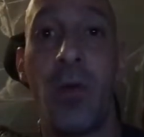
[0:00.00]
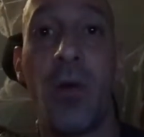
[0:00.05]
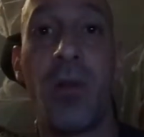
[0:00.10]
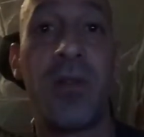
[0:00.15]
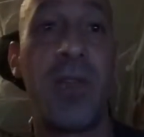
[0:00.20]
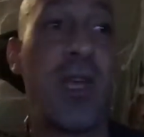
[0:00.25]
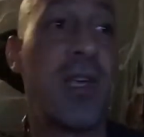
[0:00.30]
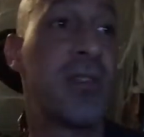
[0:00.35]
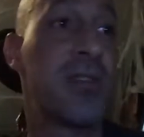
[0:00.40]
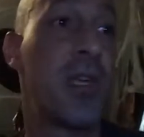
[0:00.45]
I'll
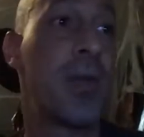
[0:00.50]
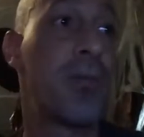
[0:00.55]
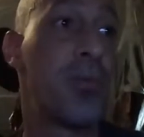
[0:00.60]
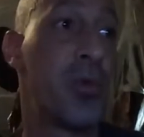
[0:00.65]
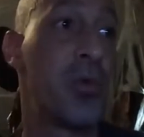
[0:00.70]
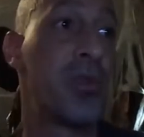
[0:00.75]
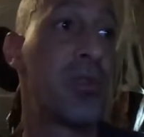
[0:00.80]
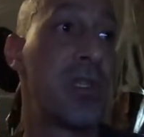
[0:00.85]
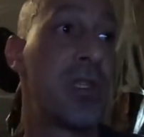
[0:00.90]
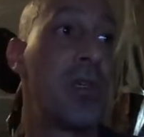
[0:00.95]
dance like
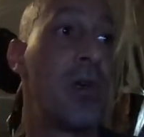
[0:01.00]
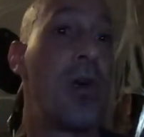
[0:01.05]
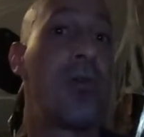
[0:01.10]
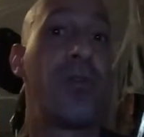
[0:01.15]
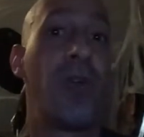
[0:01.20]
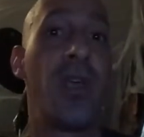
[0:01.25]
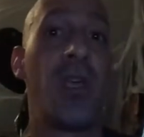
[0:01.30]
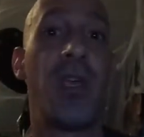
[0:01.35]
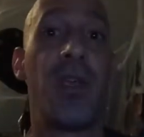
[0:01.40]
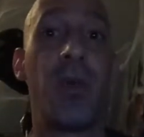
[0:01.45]
Bruce Lee all
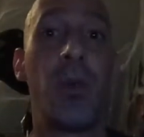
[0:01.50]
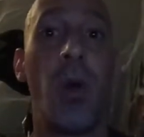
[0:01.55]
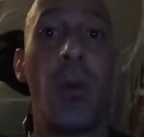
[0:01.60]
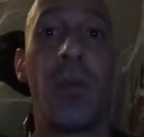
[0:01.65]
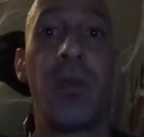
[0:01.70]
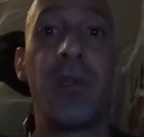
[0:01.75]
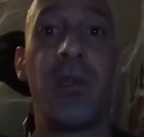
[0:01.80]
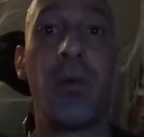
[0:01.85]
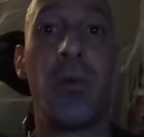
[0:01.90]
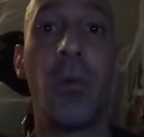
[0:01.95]
day if you want
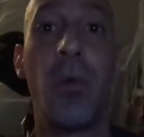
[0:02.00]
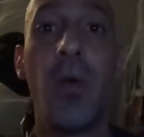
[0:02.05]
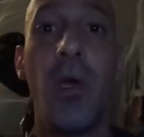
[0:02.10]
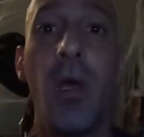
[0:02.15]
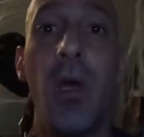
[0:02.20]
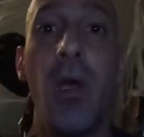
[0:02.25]
me to.